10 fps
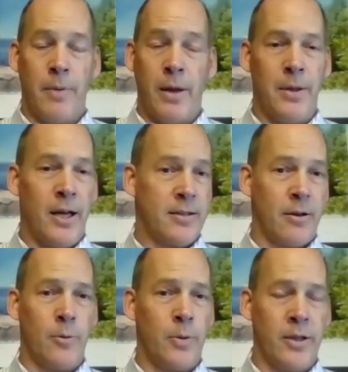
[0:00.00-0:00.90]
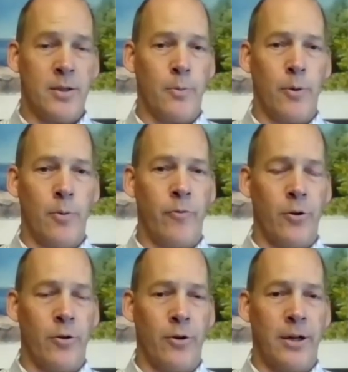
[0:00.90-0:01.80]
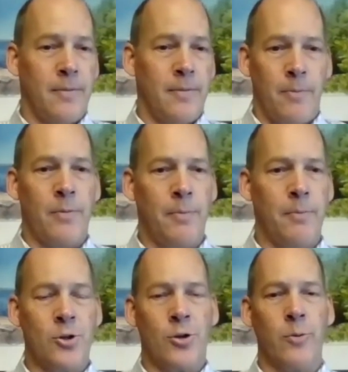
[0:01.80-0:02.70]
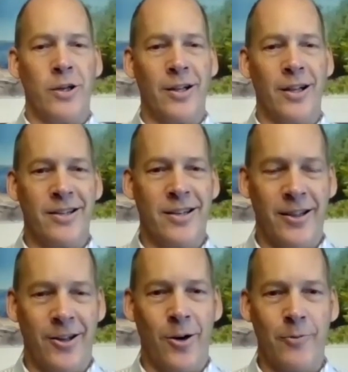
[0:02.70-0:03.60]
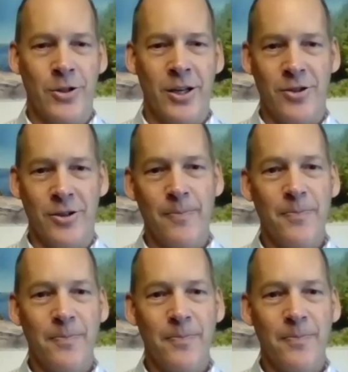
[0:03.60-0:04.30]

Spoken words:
maybe that's a good place to probe further. I'm not sure where you'd like to take the conversation.